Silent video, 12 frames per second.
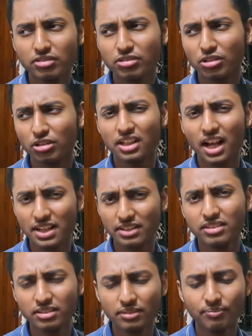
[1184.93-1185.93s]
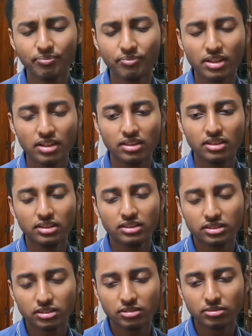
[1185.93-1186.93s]
I don't know what word to
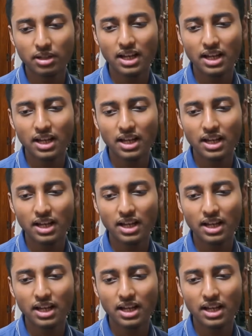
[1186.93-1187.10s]
use.